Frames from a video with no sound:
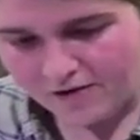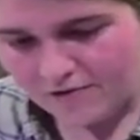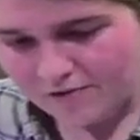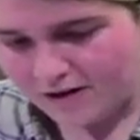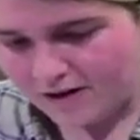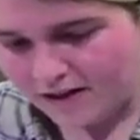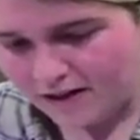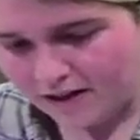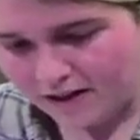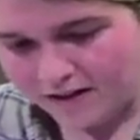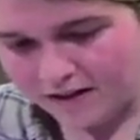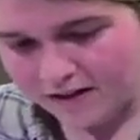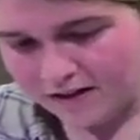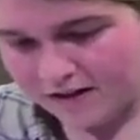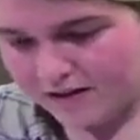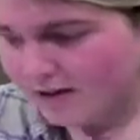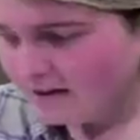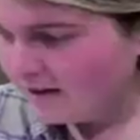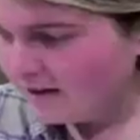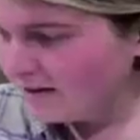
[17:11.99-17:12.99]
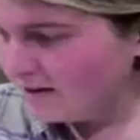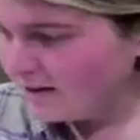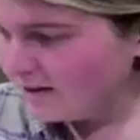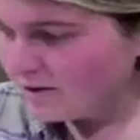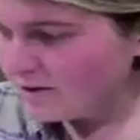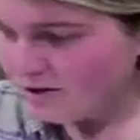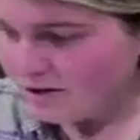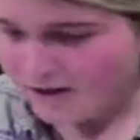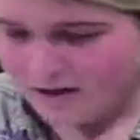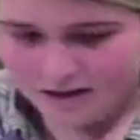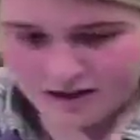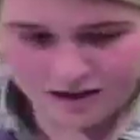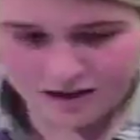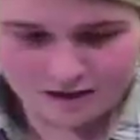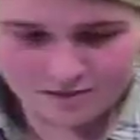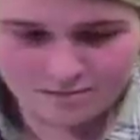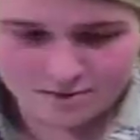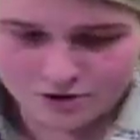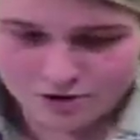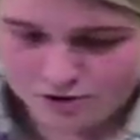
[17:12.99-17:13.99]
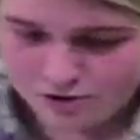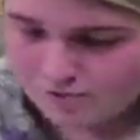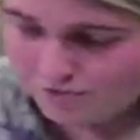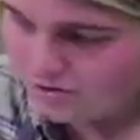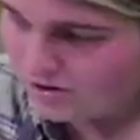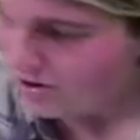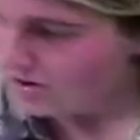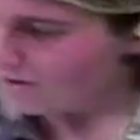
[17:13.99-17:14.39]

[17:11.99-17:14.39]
ready to start adding our mushrooms. So